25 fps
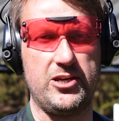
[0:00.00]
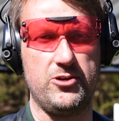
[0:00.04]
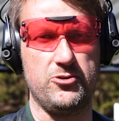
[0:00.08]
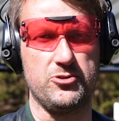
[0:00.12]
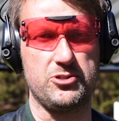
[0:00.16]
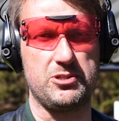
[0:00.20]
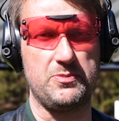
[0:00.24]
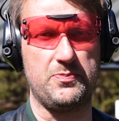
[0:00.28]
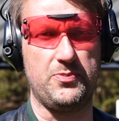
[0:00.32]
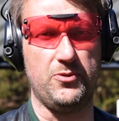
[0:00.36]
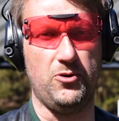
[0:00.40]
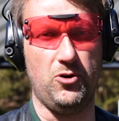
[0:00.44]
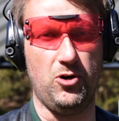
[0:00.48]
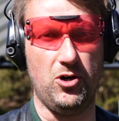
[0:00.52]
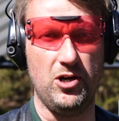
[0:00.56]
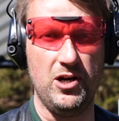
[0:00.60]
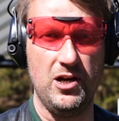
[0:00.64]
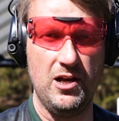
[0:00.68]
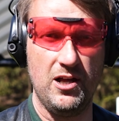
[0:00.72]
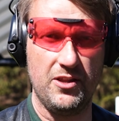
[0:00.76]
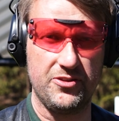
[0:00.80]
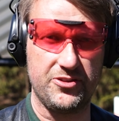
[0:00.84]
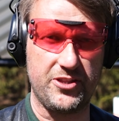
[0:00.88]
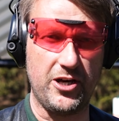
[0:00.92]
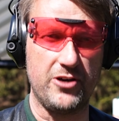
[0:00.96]
your support.
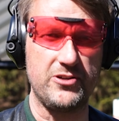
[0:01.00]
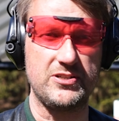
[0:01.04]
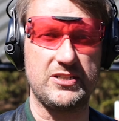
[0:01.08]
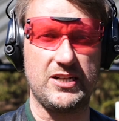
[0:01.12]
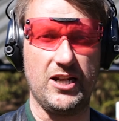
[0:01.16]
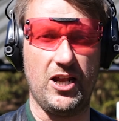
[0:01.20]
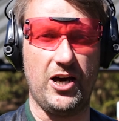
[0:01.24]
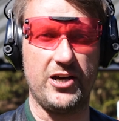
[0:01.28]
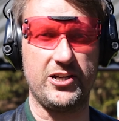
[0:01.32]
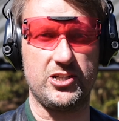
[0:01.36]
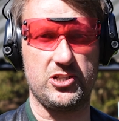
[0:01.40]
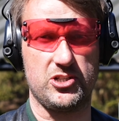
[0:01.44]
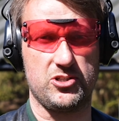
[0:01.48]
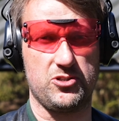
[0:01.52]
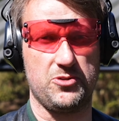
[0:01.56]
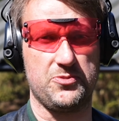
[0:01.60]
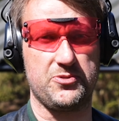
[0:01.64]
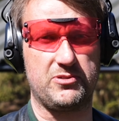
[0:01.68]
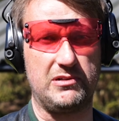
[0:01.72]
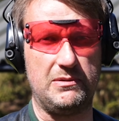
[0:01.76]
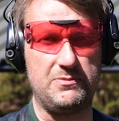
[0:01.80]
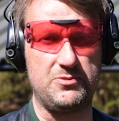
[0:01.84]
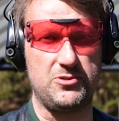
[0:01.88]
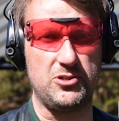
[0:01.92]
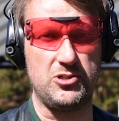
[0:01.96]
Those likes and
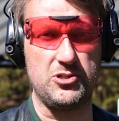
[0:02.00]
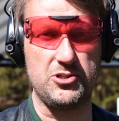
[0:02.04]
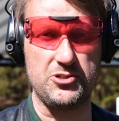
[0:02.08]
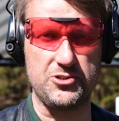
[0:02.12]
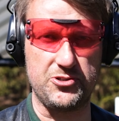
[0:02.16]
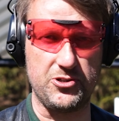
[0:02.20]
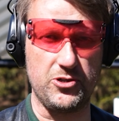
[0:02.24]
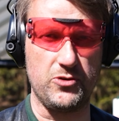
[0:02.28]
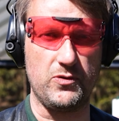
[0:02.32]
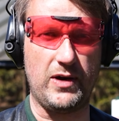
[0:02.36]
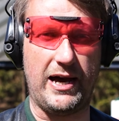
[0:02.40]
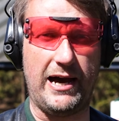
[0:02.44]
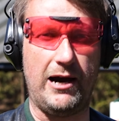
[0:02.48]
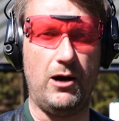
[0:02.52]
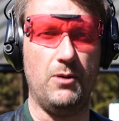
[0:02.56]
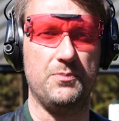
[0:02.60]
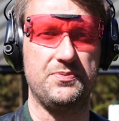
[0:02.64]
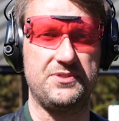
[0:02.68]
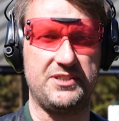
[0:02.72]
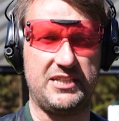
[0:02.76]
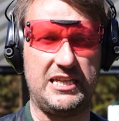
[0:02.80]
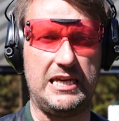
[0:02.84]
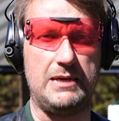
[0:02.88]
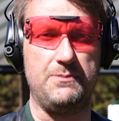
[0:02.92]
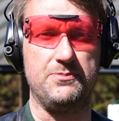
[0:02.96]
subscriptions do help
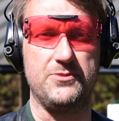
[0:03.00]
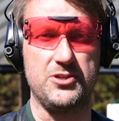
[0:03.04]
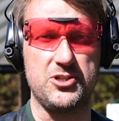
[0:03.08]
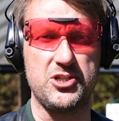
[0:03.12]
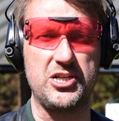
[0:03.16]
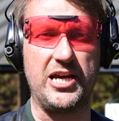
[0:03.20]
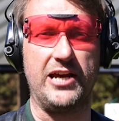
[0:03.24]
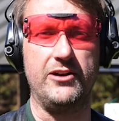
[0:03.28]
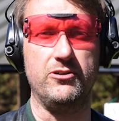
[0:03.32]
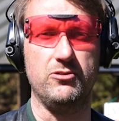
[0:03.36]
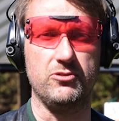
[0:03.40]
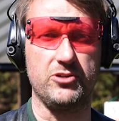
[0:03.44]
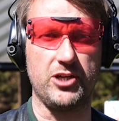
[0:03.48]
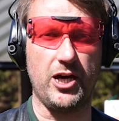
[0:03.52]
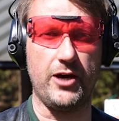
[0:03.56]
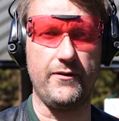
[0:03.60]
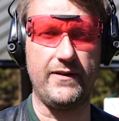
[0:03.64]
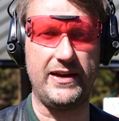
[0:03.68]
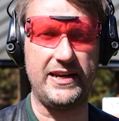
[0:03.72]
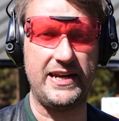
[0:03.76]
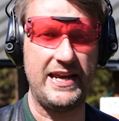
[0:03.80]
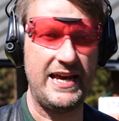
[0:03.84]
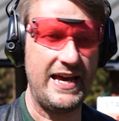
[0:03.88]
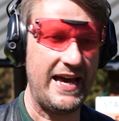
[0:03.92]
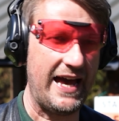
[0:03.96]
to keep the channel
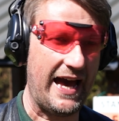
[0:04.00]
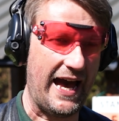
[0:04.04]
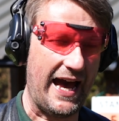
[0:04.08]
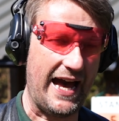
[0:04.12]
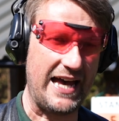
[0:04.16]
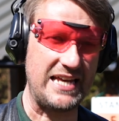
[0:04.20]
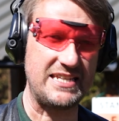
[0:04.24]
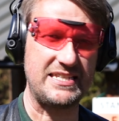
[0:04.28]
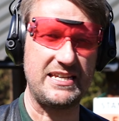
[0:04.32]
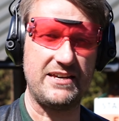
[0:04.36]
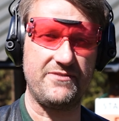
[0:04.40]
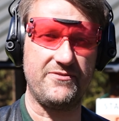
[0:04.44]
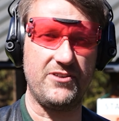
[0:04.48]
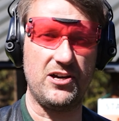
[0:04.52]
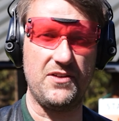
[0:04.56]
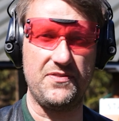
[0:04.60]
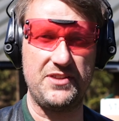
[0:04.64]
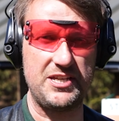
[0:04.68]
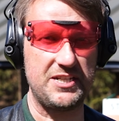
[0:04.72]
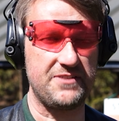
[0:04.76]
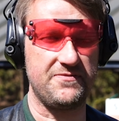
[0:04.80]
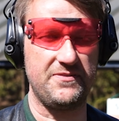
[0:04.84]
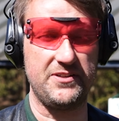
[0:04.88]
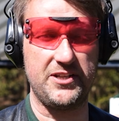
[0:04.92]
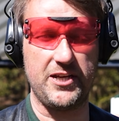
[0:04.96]
going. As ever,
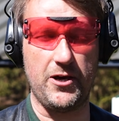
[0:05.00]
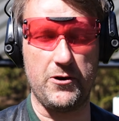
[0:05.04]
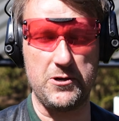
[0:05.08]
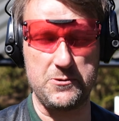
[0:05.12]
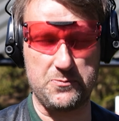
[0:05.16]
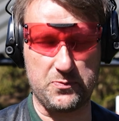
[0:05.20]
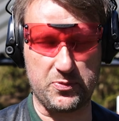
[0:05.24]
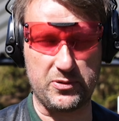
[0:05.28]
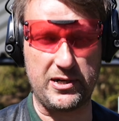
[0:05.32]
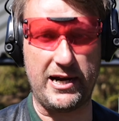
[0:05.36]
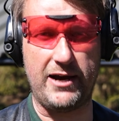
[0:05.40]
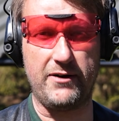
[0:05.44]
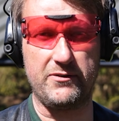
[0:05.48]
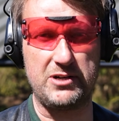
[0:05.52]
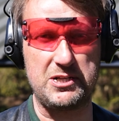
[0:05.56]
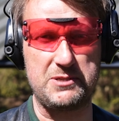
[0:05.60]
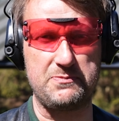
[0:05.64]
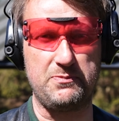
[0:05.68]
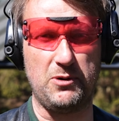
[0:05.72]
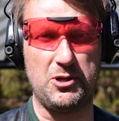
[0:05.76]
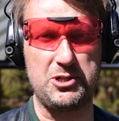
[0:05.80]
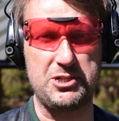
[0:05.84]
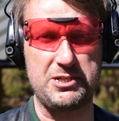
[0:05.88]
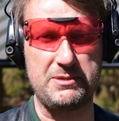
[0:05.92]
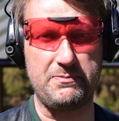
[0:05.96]
this video is proudly
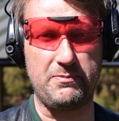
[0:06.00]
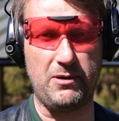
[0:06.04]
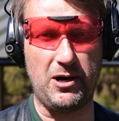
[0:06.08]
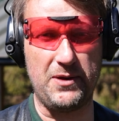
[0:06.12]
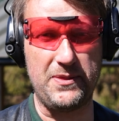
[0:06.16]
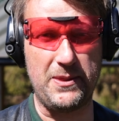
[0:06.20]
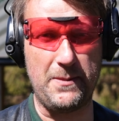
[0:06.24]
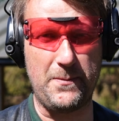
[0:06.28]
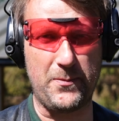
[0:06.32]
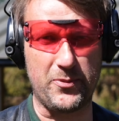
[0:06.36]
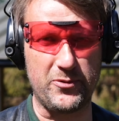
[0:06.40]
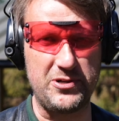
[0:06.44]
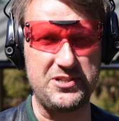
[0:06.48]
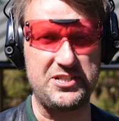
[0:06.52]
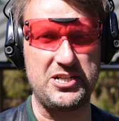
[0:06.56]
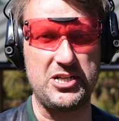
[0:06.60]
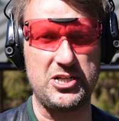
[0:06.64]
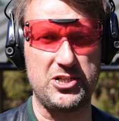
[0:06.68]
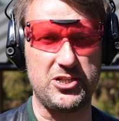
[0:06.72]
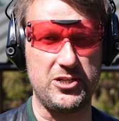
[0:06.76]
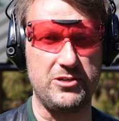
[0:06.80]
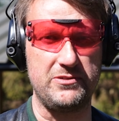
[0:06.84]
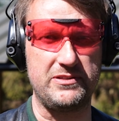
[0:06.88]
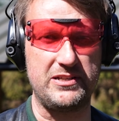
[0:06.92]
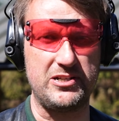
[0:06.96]
sponsored by the British
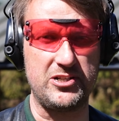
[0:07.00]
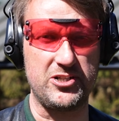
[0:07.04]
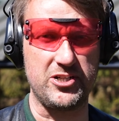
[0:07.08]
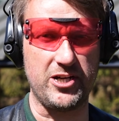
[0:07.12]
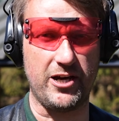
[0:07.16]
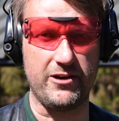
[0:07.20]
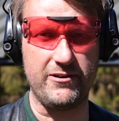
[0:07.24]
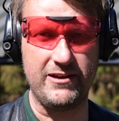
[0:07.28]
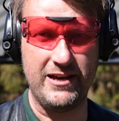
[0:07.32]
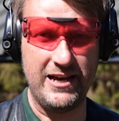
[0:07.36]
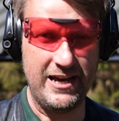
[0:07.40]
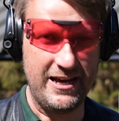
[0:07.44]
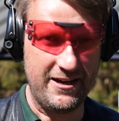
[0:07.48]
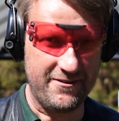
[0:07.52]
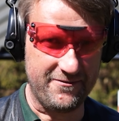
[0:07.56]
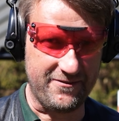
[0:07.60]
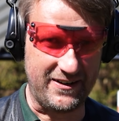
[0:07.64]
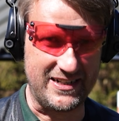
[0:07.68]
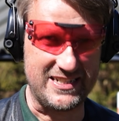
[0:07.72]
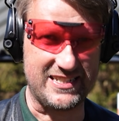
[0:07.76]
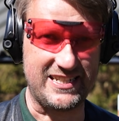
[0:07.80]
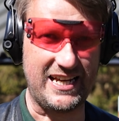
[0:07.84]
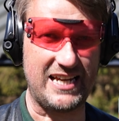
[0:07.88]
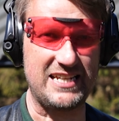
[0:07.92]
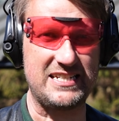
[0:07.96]
Shooting Show.
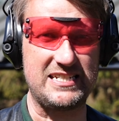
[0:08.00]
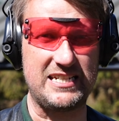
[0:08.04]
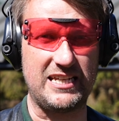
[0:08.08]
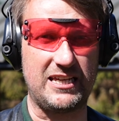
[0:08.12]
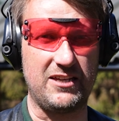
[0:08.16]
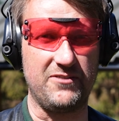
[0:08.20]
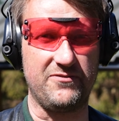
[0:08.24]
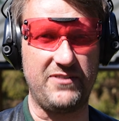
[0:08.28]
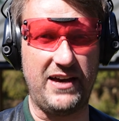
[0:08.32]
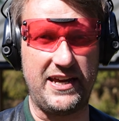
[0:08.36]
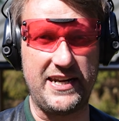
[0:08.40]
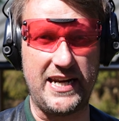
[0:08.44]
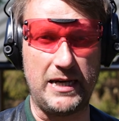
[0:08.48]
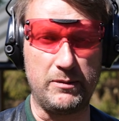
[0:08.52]
Fantastic event,